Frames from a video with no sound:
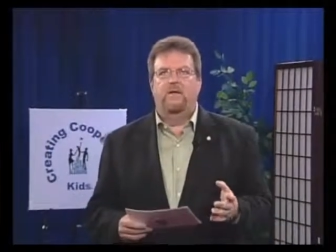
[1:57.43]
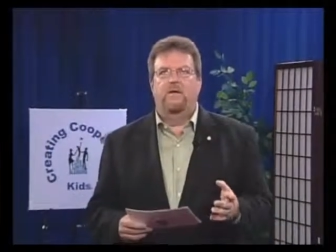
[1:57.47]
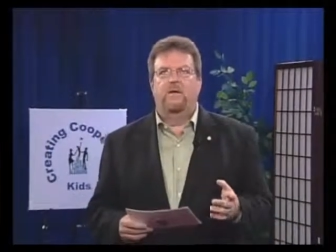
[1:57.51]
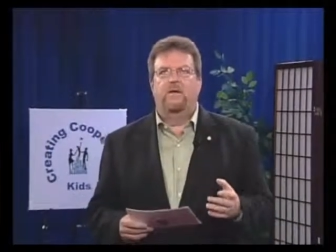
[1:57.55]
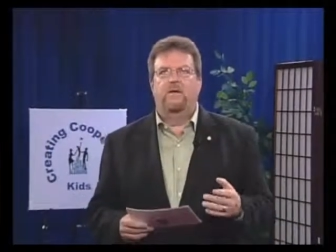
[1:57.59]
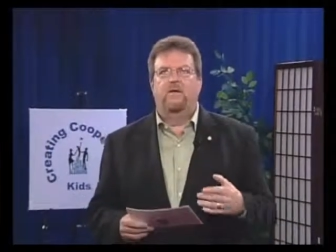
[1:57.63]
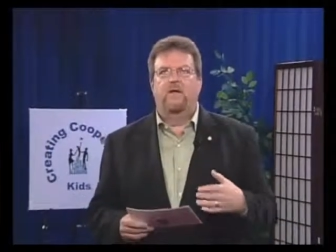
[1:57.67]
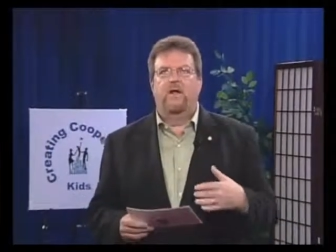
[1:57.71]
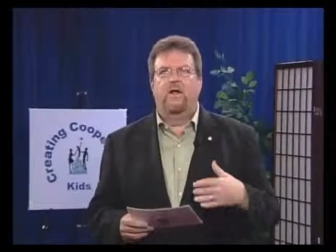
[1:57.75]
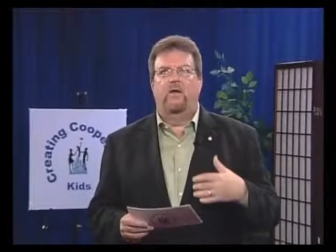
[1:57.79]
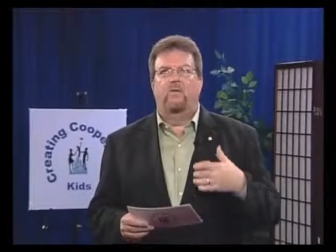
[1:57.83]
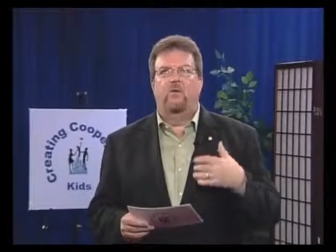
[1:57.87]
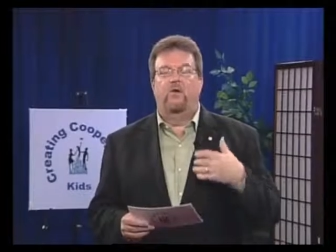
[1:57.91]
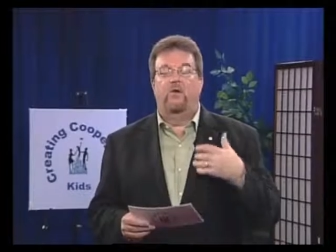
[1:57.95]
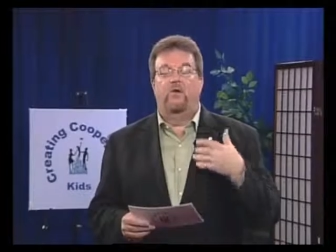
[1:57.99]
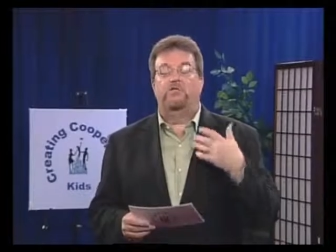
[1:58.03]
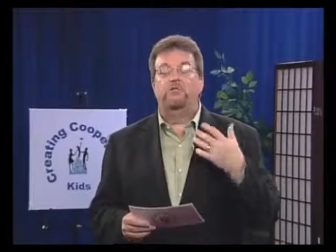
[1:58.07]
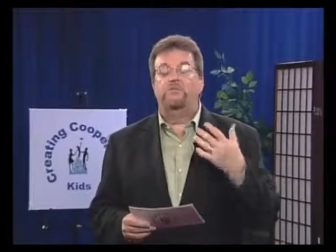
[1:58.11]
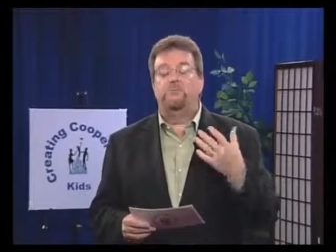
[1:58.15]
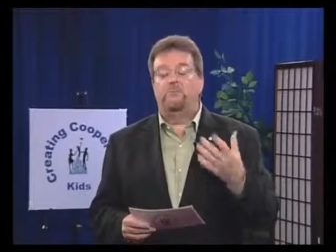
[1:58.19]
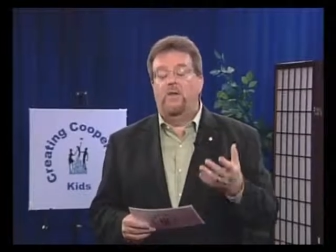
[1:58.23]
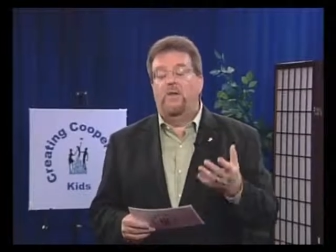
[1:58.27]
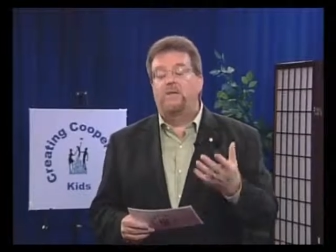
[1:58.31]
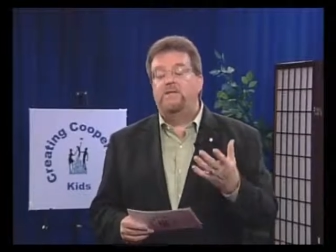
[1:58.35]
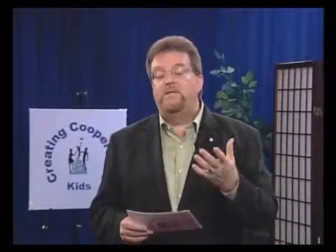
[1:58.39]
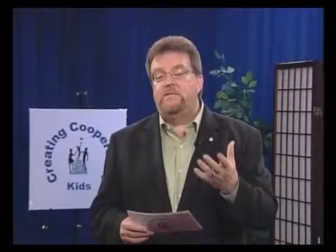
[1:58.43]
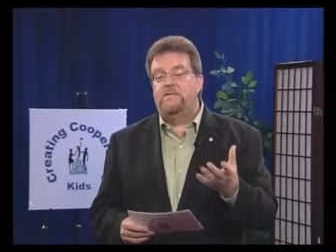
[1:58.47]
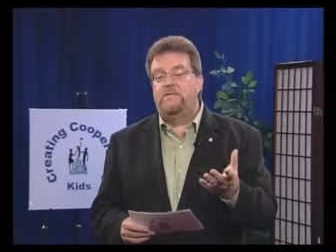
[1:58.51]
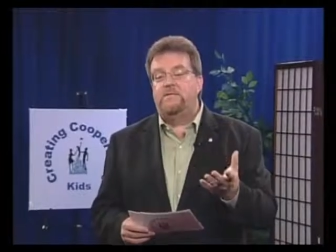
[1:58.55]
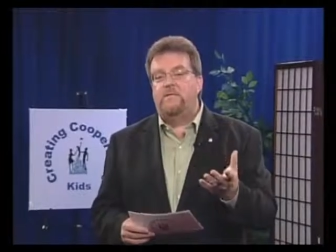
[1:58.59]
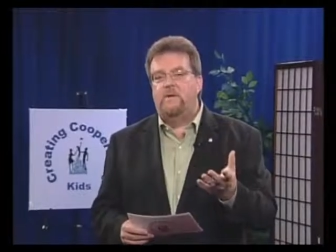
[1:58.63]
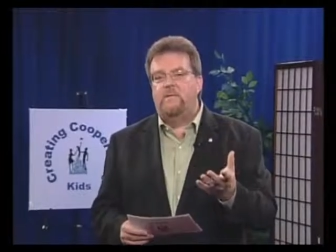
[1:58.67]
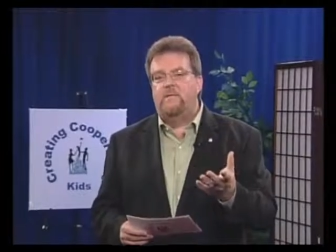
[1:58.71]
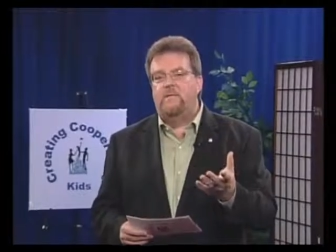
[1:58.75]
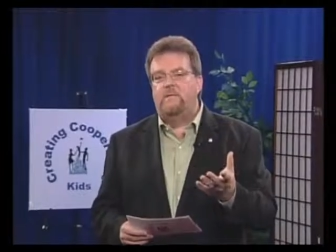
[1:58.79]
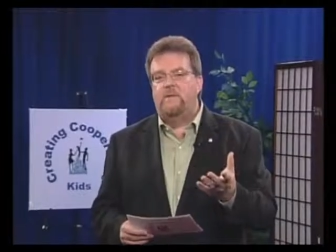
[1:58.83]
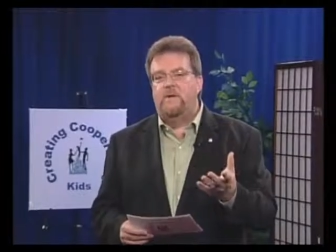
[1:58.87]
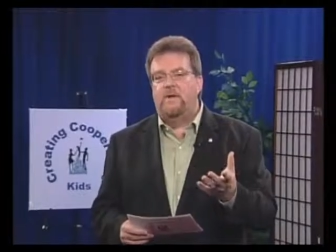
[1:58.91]
or, or explain to
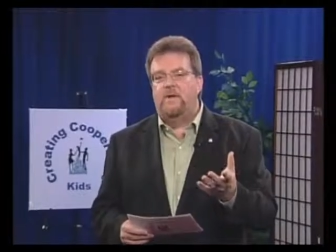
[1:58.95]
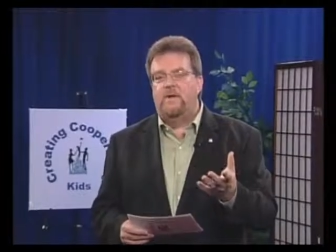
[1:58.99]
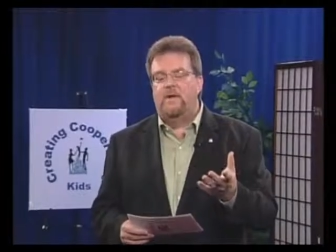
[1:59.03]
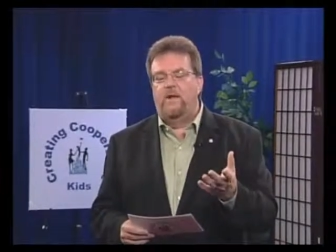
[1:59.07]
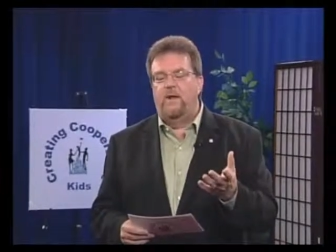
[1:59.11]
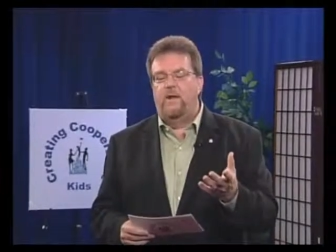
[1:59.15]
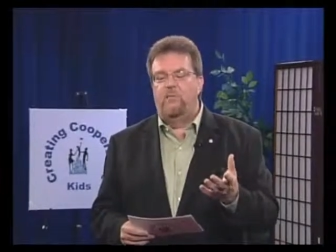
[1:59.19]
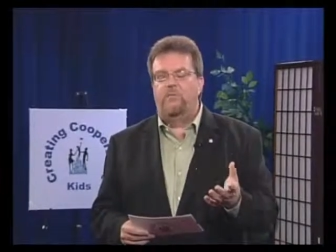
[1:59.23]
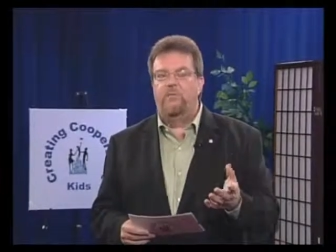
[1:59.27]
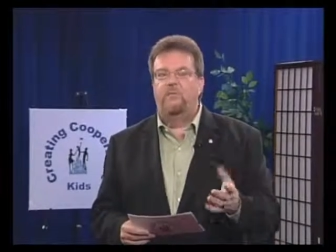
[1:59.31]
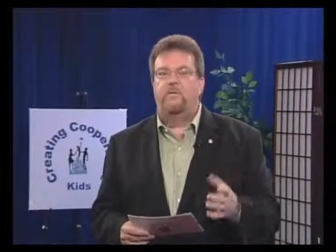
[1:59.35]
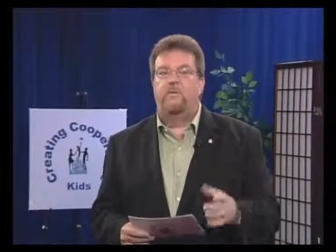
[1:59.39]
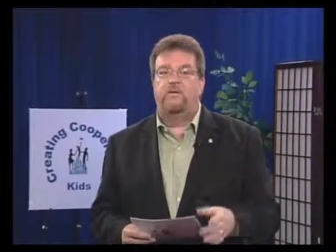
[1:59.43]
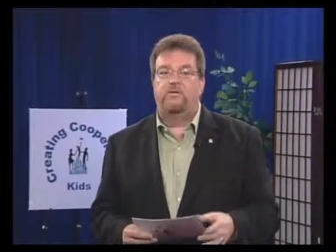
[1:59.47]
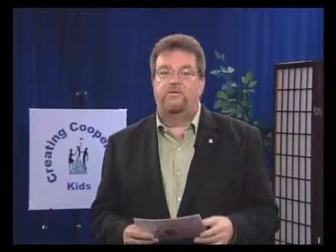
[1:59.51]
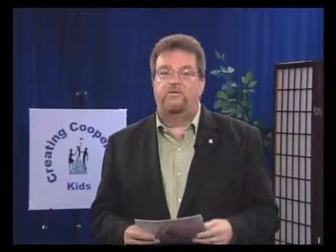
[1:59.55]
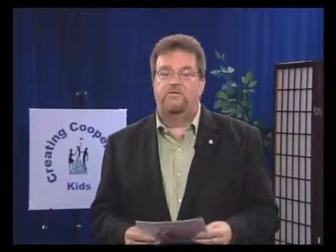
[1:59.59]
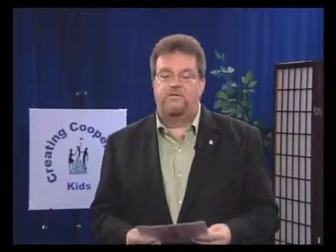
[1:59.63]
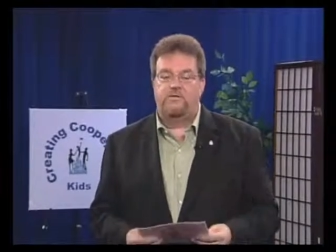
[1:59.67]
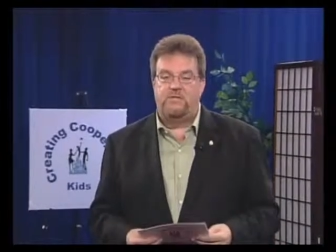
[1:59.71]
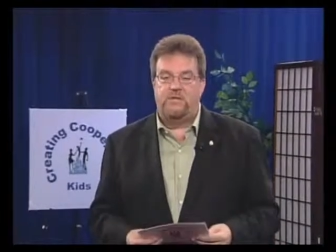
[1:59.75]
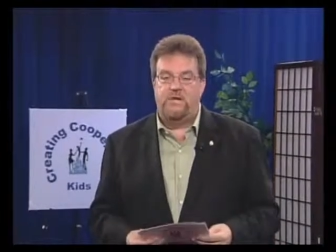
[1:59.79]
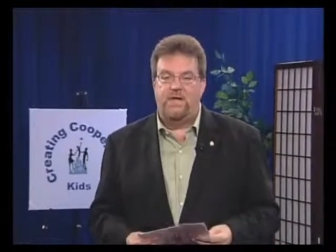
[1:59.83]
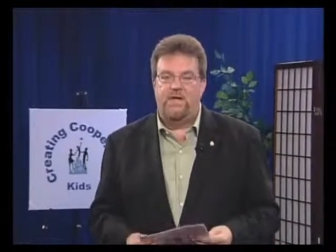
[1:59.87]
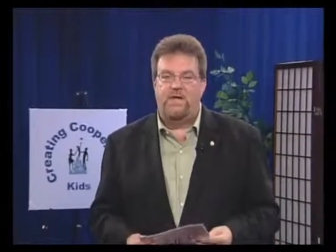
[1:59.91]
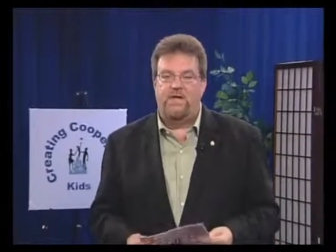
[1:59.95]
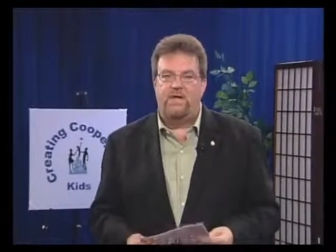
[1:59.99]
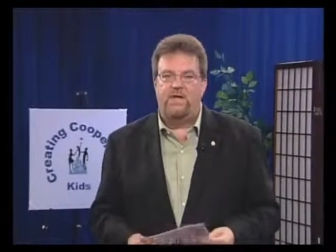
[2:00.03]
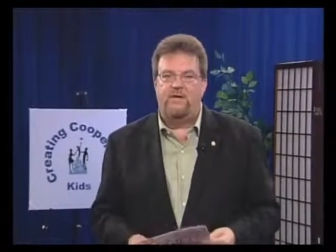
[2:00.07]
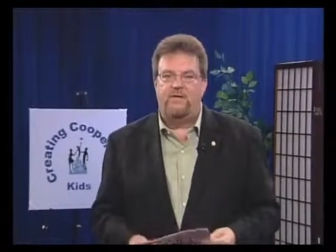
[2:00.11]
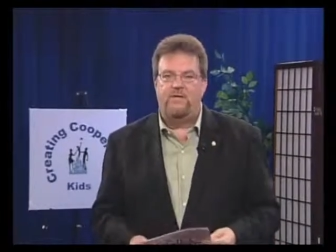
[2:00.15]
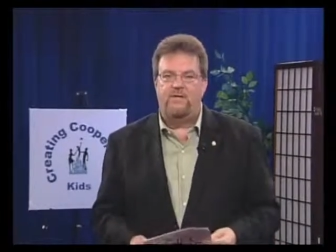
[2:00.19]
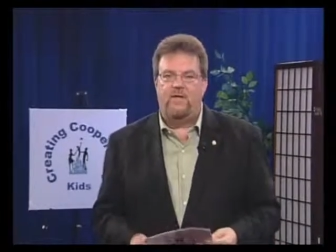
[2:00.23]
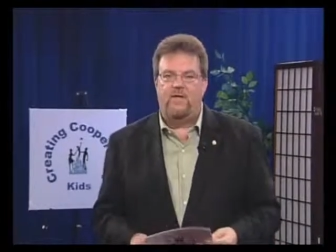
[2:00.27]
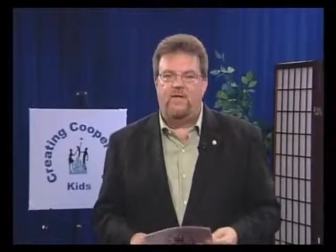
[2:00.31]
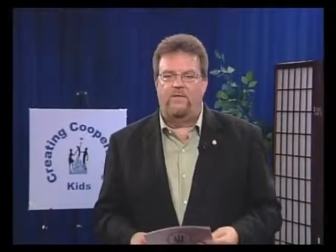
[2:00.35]
them and help them understand